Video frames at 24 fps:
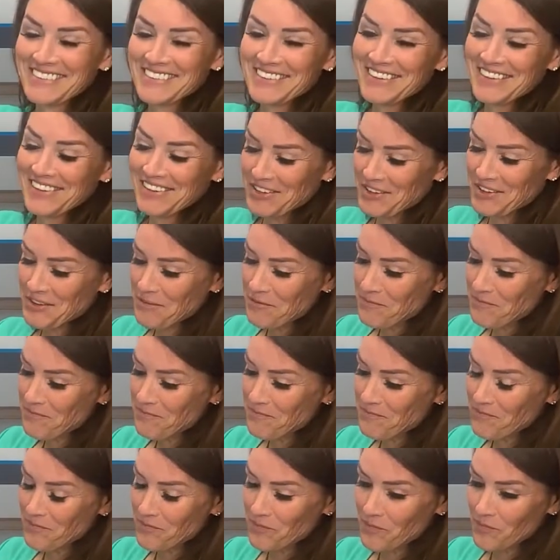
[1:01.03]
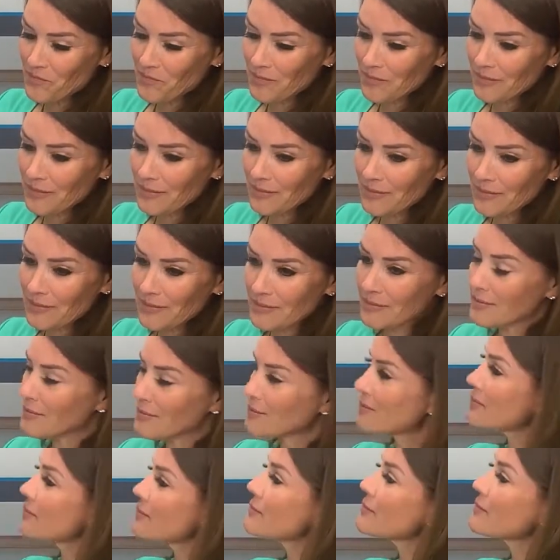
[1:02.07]

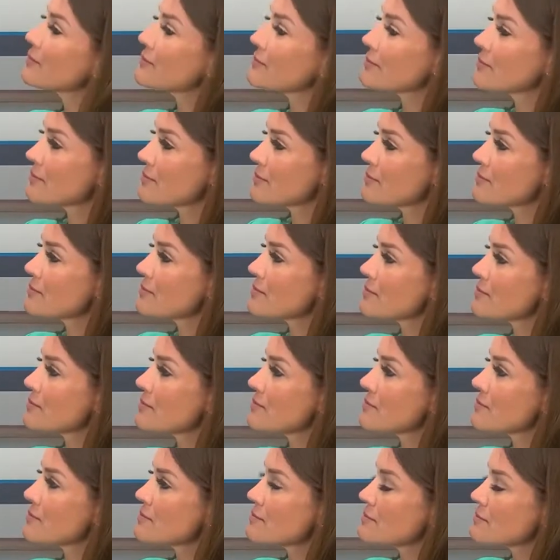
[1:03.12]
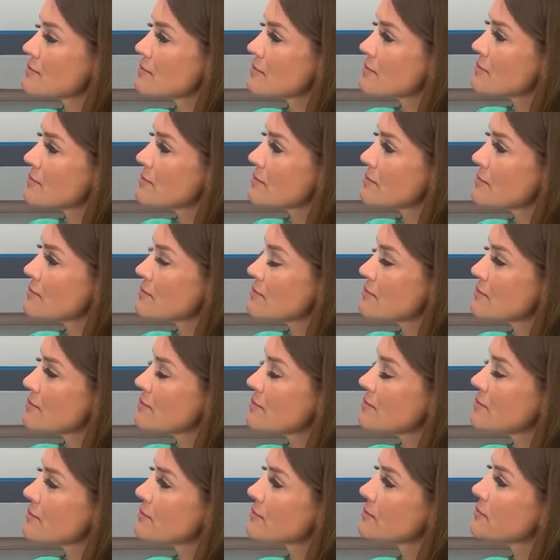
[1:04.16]

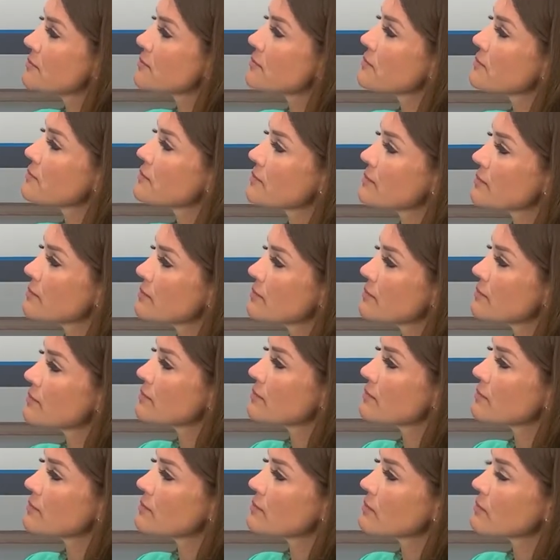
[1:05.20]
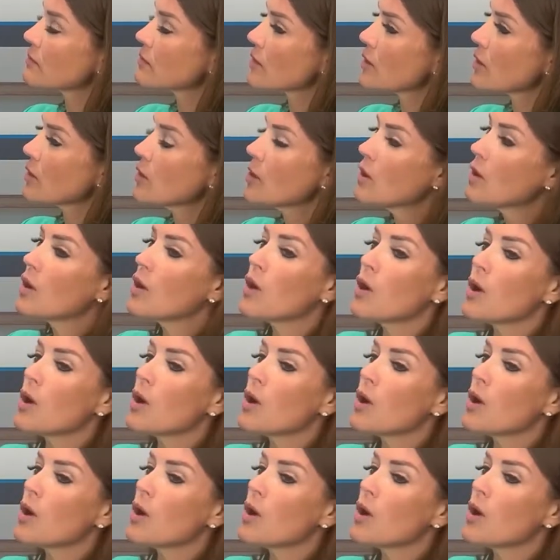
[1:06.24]
The person shown says nothing.